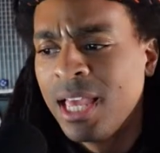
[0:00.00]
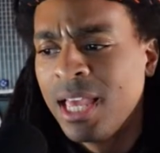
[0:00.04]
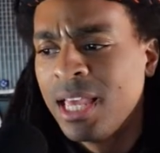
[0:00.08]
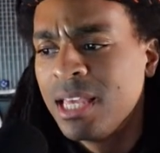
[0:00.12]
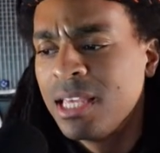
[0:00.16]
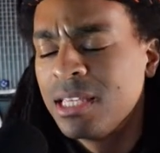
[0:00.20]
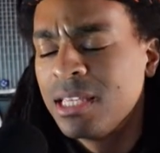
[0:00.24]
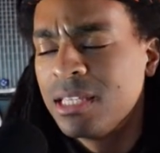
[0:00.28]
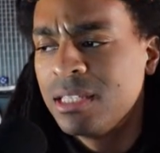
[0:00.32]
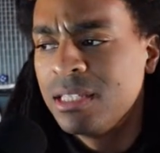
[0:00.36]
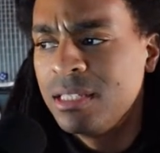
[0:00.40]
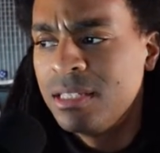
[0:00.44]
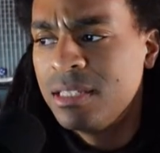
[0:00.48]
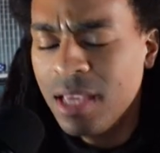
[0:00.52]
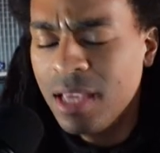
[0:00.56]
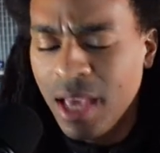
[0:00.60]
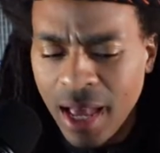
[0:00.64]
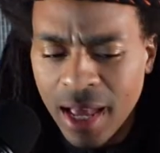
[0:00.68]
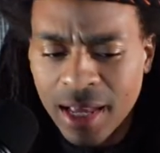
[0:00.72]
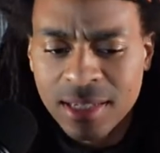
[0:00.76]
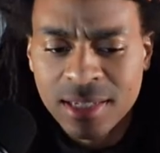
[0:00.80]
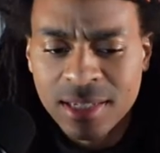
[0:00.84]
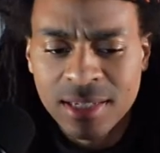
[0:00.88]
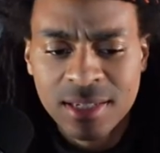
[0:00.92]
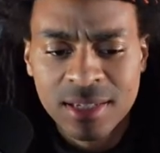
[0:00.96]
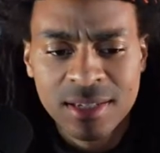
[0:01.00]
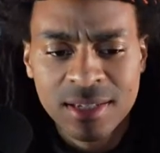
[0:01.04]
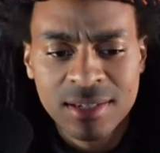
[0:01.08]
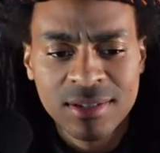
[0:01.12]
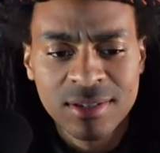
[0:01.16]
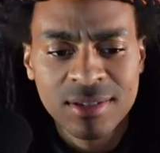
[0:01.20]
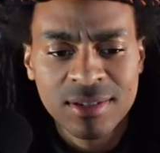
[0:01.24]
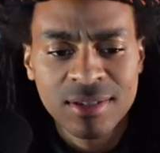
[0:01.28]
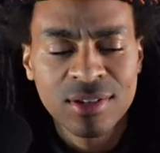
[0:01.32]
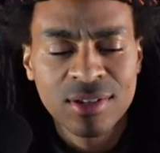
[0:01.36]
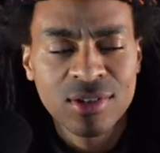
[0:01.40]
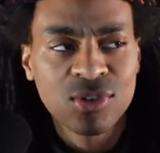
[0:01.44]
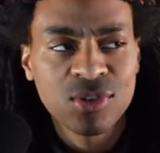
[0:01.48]

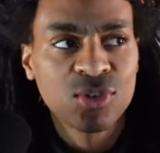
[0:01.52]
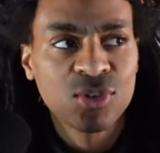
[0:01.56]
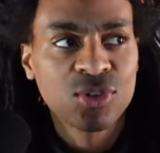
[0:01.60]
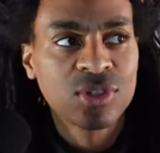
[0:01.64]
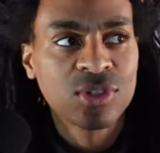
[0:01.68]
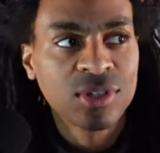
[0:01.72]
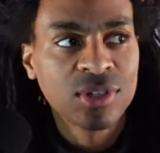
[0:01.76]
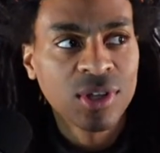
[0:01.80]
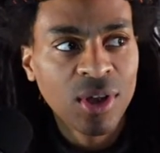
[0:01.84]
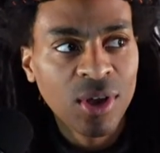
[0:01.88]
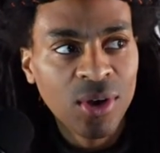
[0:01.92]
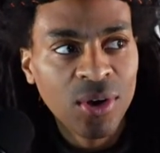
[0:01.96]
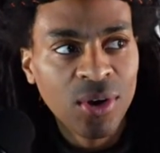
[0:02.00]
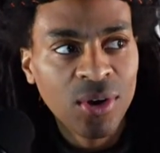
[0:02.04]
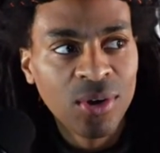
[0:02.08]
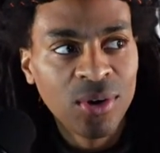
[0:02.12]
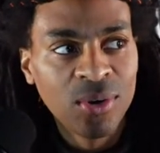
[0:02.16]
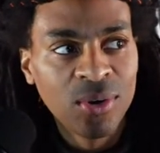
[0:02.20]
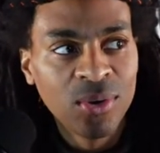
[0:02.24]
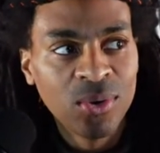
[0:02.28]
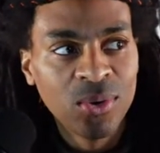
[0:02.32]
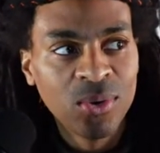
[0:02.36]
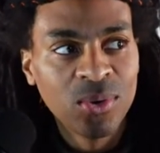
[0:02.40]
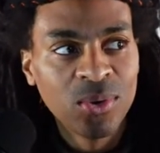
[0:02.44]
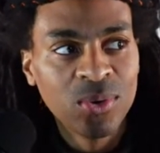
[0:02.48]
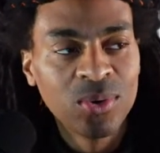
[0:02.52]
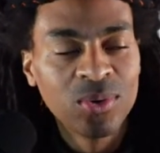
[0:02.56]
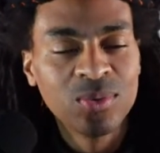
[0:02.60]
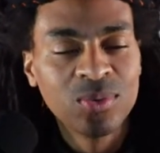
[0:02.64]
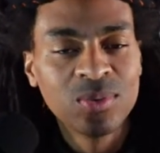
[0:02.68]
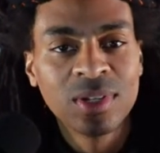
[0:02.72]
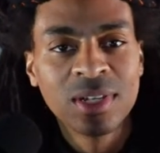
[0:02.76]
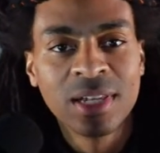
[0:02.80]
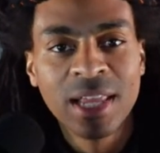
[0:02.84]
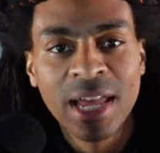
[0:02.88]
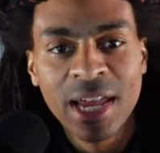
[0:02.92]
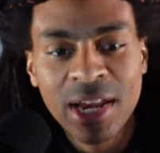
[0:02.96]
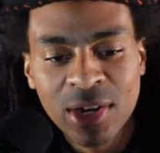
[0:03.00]
Yes, so
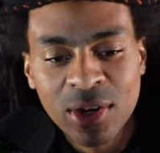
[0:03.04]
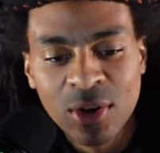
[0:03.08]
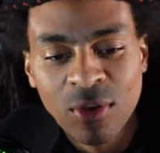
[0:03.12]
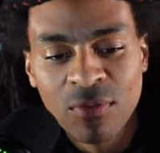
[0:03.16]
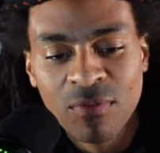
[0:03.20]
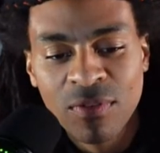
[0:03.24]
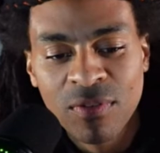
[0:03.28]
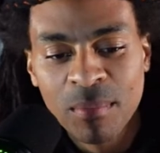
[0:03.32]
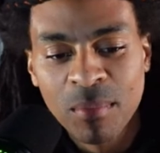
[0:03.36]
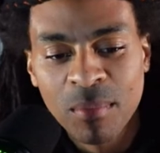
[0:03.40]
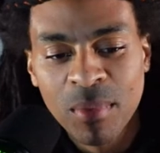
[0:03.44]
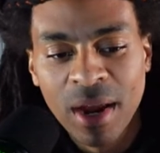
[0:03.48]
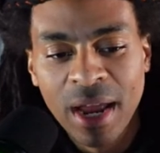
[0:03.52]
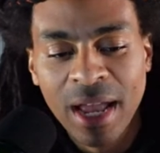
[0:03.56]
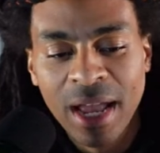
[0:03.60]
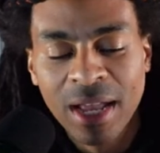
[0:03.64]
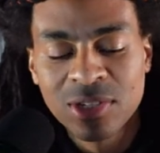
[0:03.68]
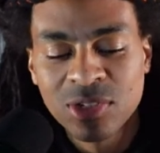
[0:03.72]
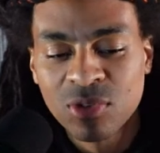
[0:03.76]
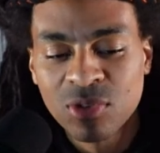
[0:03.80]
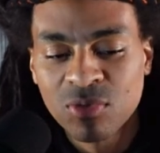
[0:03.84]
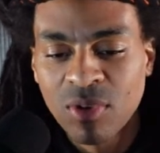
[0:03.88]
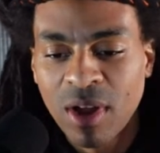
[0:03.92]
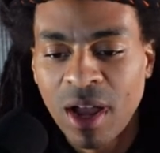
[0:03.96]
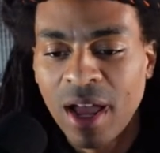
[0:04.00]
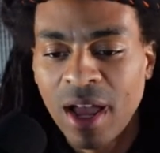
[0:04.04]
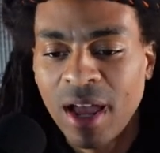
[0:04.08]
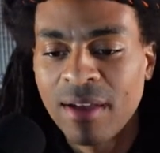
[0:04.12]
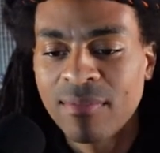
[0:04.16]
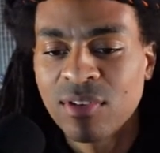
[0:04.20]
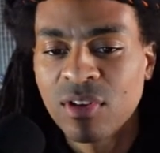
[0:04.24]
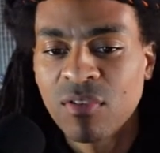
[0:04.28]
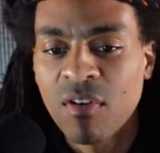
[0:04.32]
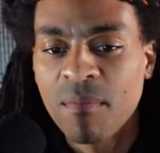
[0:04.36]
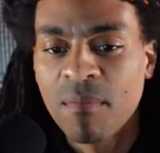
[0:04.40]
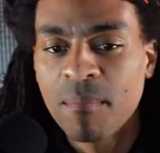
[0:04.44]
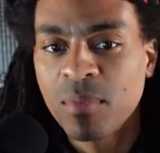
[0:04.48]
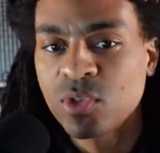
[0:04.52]
late November has arrived,
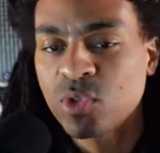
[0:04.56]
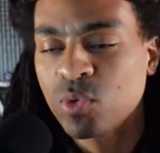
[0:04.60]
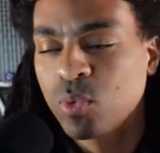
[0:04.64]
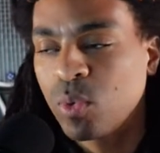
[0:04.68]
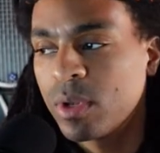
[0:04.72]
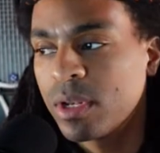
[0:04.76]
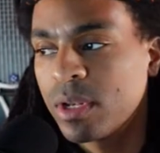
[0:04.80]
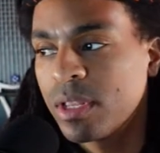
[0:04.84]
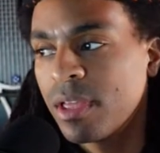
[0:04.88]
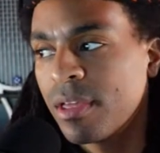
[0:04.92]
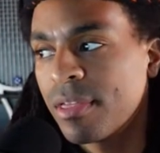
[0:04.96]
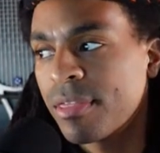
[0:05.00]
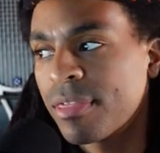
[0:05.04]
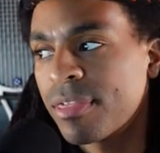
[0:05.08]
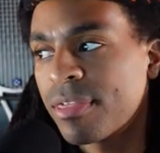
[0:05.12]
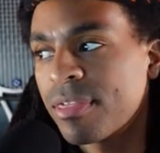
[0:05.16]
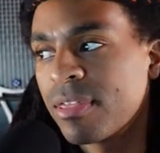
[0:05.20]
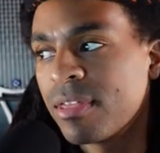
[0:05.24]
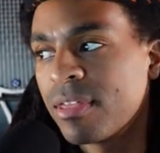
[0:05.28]
November 20th,